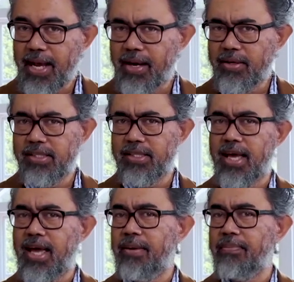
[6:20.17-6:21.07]
How does
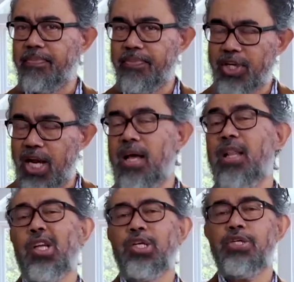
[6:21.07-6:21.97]
that
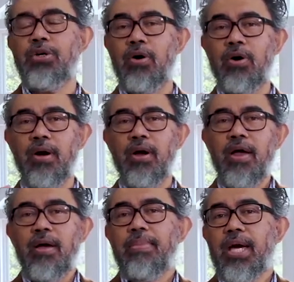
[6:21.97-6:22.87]
challenge your
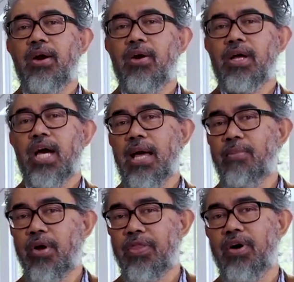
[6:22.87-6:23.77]

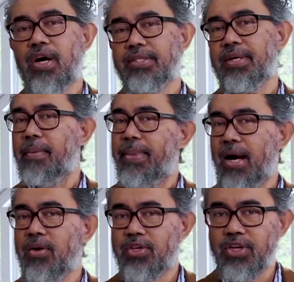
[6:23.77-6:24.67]
paradigm or thoughts
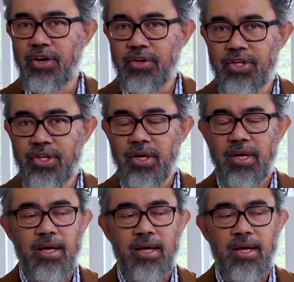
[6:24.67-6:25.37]
about church?